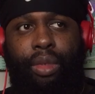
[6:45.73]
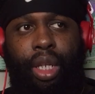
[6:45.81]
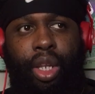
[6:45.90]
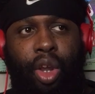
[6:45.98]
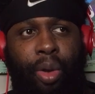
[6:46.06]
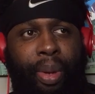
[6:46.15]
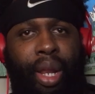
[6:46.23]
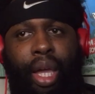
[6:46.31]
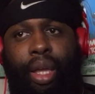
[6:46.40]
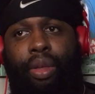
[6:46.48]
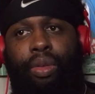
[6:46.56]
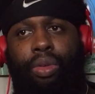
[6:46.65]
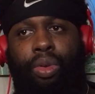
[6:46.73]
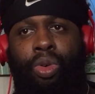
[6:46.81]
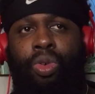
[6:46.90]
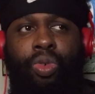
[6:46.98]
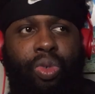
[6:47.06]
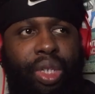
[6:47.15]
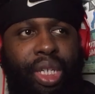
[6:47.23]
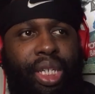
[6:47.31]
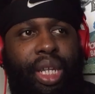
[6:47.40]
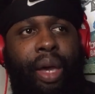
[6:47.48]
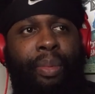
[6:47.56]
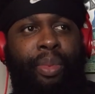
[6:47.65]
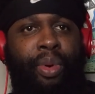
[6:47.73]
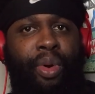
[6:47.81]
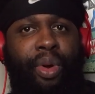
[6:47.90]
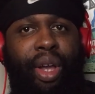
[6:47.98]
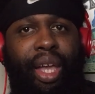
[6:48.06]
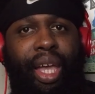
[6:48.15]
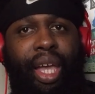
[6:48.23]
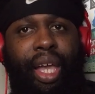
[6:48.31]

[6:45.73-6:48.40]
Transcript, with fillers: And then everybody like, who's this Cyborg?